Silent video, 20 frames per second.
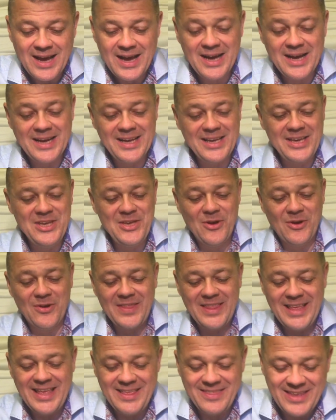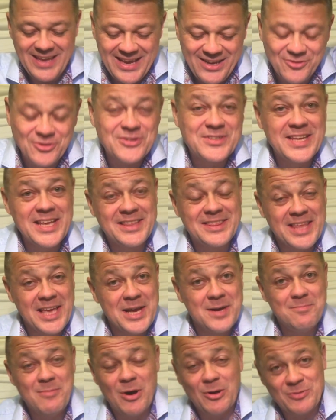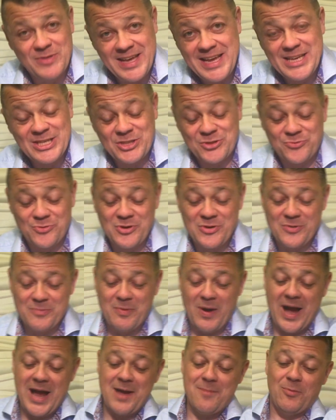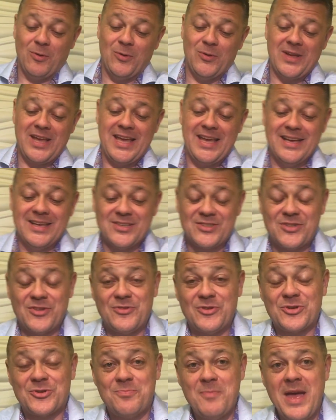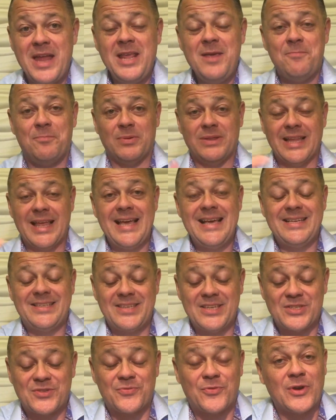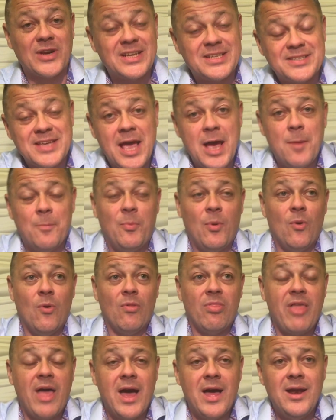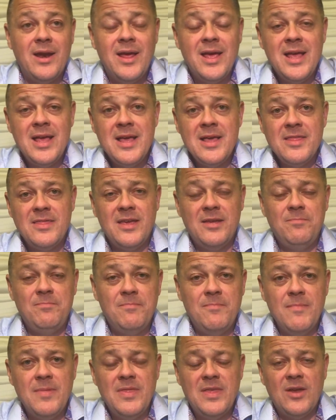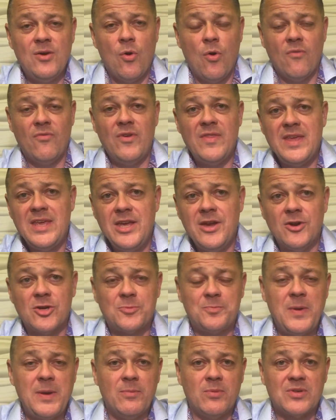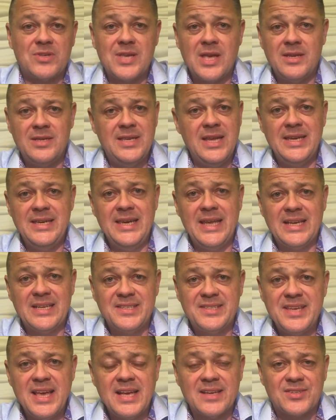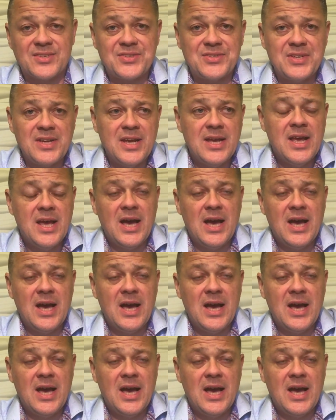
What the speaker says: The interesting thing about the history of the Bible is that there's many places, for example, that over the years people said didn't exist.